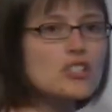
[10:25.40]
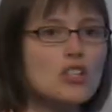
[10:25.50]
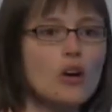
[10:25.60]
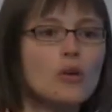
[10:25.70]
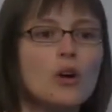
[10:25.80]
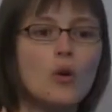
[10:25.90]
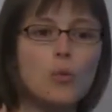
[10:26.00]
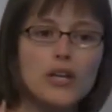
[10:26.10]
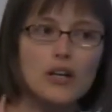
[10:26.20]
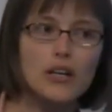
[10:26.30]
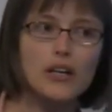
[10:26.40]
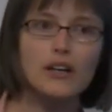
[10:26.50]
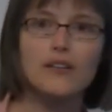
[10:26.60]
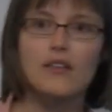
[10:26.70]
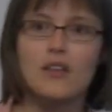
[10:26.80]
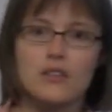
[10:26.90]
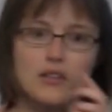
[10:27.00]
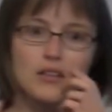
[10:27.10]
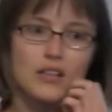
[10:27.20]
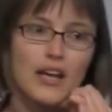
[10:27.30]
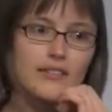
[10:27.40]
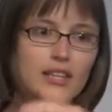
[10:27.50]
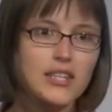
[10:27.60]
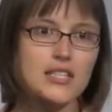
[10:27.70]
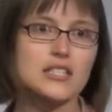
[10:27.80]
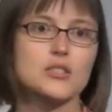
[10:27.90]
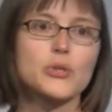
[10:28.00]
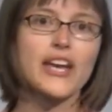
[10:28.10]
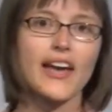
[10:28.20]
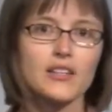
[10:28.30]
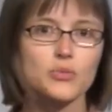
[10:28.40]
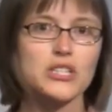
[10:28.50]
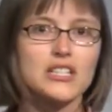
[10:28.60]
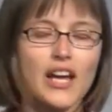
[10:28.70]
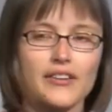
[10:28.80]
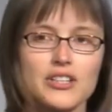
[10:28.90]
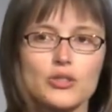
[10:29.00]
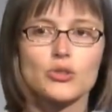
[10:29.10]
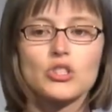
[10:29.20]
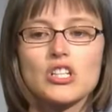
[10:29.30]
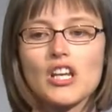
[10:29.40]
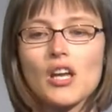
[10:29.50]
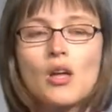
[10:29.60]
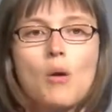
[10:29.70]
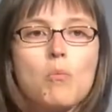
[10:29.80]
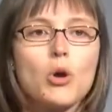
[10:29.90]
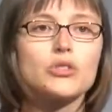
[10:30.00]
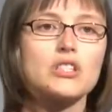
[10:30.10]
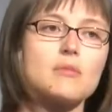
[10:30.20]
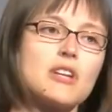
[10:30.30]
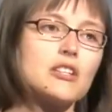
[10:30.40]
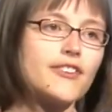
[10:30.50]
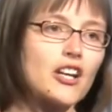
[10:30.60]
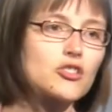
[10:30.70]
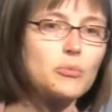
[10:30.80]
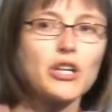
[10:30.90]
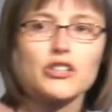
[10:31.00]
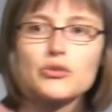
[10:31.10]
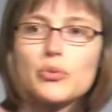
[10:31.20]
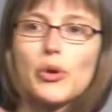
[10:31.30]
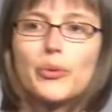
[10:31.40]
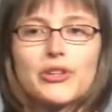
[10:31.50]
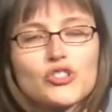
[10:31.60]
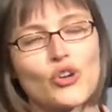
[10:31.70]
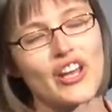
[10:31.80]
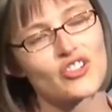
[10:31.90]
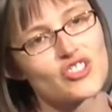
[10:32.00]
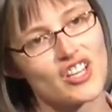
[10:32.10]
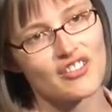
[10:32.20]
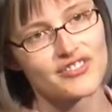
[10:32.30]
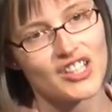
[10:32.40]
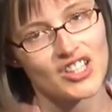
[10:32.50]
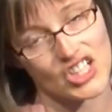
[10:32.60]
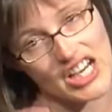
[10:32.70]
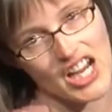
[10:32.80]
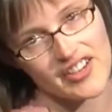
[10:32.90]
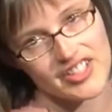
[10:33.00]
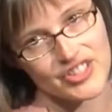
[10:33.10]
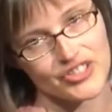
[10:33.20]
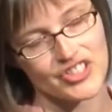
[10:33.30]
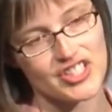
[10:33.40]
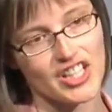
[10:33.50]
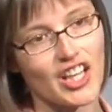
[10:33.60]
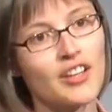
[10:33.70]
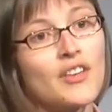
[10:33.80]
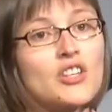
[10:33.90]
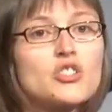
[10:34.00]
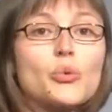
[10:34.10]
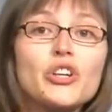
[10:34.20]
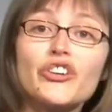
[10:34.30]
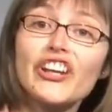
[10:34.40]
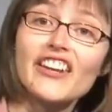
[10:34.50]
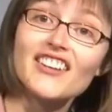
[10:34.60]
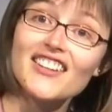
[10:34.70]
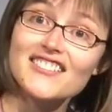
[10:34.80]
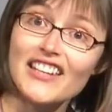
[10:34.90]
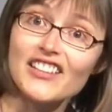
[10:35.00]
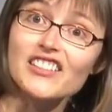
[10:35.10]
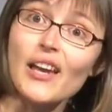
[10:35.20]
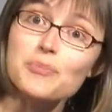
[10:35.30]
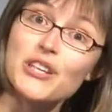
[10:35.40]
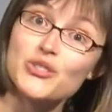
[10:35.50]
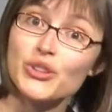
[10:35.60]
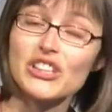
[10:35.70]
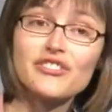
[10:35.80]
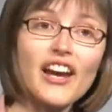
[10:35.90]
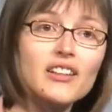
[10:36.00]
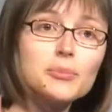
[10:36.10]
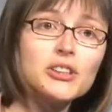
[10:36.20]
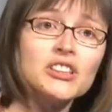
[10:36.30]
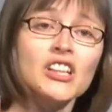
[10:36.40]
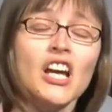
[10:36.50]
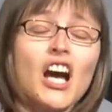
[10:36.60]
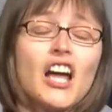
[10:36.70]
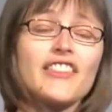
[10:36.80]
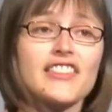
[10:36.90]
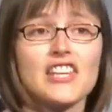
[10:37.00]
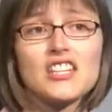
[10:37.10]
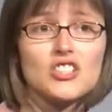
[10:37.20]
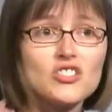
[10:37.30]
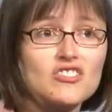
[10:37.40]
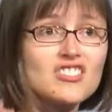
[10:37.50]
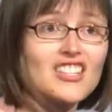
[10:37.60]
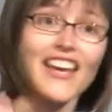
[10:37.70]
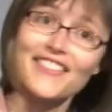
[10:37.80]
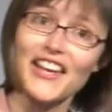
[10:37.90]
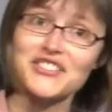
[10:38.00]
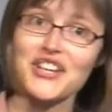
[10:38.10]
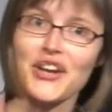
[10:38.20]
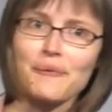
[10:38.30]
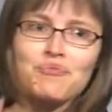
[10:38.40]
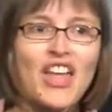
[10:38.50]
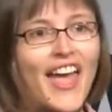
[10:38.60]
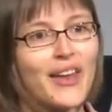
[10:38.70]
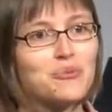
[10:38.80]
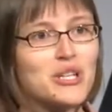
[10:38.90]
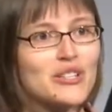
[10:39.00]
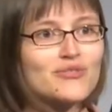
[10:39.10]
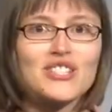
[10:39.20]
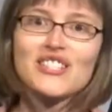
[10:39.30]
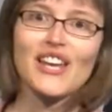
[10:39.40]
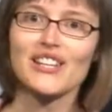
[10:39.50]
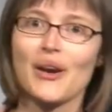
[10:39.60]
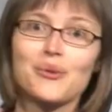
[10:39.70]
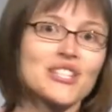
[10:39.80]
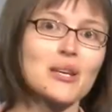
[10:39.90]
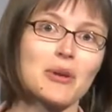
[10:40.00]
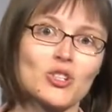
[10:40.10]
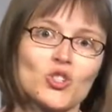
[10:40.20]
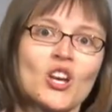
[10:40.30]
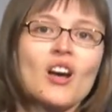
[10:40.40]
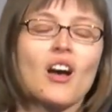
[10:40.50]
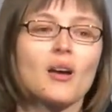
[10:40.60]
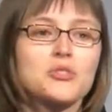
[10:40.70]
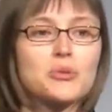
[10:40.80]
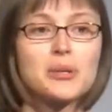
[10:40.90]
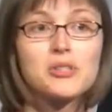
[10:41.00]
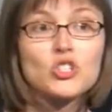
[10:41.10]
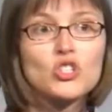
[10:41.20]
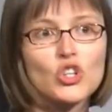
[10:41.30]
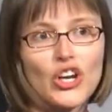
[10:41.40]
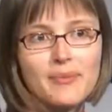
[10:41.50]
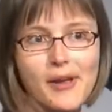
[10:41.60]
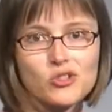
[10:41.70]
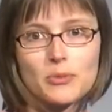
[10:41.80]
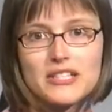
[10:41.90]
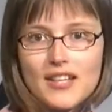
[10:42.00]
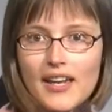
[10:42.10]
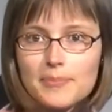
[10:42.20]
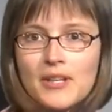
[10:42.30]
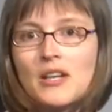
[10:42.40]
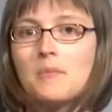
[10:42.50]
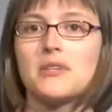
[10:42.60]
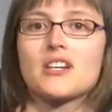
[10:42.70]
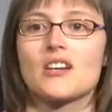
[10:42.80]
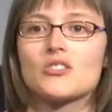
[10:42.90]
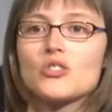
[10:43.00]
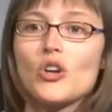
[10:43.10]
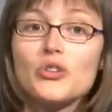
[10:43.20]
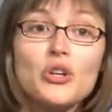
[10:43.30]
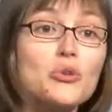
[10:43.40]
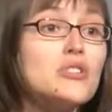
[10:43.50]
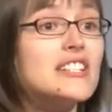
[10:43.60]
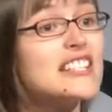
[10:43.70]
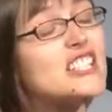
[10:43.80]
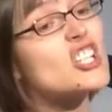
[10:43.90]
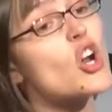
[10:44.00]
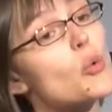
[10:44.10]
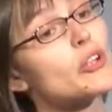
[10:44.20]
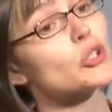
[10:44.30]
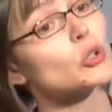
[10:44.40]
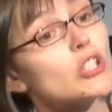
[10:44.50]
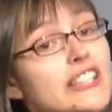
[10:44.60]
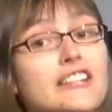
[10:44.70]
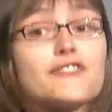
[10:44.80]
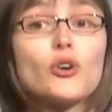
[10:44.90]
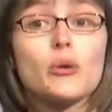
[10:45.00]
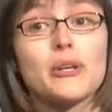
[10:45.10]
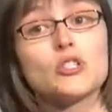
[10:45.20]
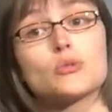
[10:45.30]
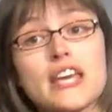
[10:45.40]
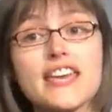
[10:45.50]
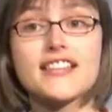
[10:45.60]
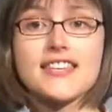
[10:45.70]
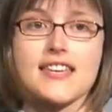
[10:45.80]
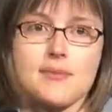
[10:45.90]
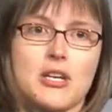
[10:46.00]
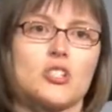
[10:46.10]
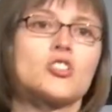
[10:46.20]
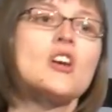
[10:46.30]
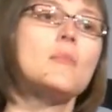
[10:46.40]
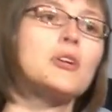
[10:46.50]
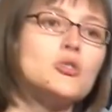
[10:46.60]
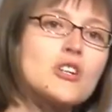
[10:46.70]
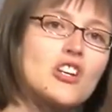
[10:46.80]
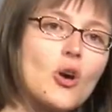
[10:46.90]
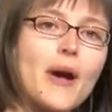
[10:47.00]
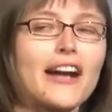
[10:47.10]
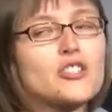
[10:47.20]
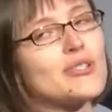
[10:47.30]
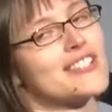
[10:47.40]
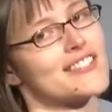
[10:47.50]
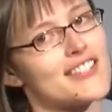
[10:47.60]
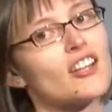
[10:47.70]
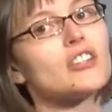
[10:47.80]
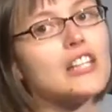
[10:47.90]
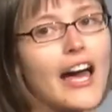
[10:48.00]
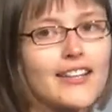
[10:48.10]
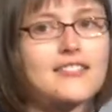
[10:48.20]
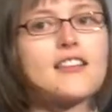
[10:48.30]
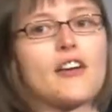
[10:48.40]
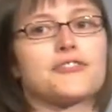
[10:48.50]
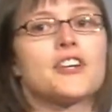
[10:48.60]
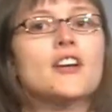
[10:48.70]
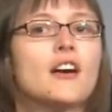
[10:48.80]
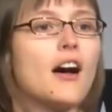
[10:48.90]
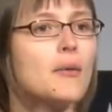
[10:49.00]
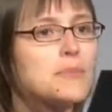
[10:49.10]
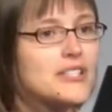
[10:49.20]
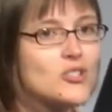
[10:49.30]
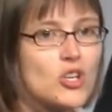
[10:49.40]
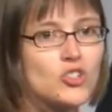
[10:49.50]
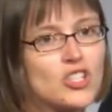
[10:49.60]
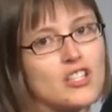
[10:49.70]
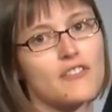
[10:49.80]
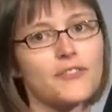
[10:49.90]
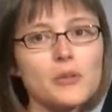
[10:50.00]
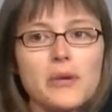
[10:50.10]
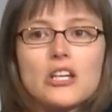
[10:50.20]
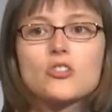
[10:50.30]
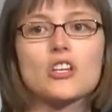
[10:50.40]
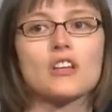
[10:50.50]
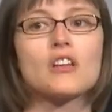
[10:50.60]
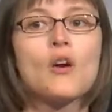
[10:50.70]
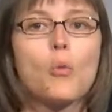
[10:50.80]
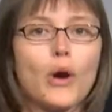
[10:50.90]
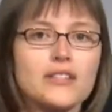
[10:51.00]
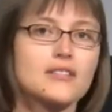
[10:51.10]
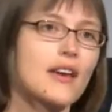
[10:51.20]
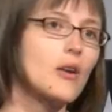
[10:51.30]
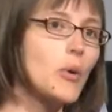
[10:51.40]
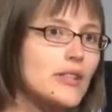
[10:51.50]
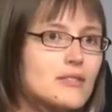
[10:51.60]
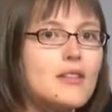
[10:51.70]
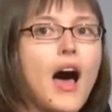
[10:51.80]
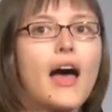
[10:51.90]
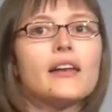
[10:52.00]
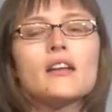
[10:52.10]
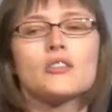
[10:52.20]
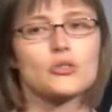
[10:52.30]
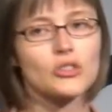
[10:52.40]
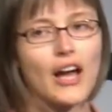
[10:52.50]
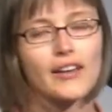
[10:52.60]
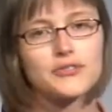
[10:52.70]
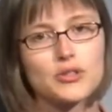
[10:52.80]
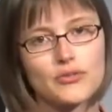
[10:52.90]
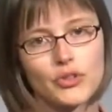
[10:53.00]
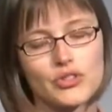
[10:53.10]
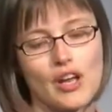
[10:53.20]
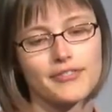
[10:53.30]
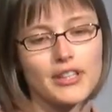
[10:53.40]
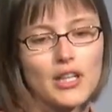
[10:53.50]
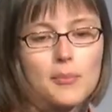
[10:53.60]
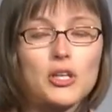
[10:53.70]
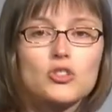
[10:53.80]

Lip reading: So we are the thesis we had is we need high resolution data. Most of the manufacturing partners we work with don't actually have great high resolution data. So we created a data type that's really valuable that they can use to get that data. And we've decided that was an image. So an image is a great measurement type because you don't need to know what you're looking for when you take the image, but you can go back to it and see a lot of stuff. Position information, what's there, what's not. There's a lot of useful stuff in an image.